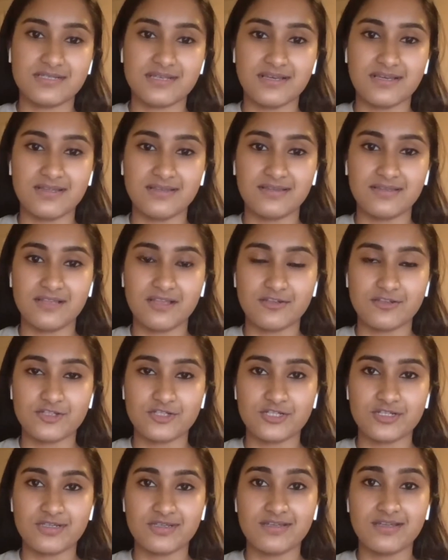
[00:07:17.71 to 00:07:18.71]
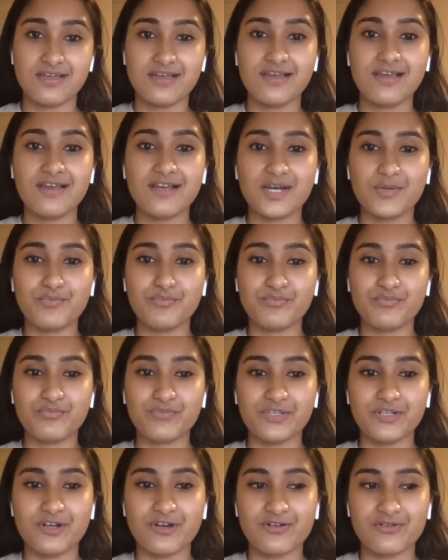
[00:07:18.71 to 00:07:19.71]
and launching a
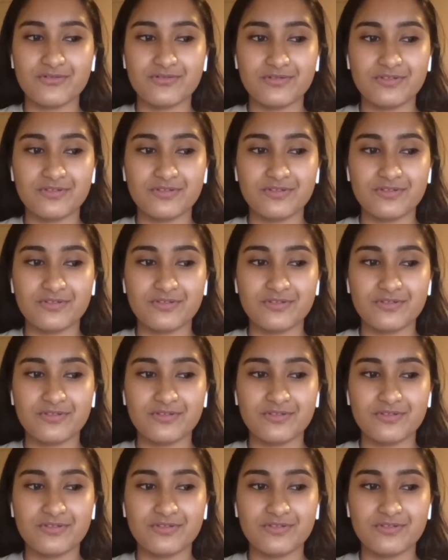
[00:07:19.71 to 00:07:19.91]
you know,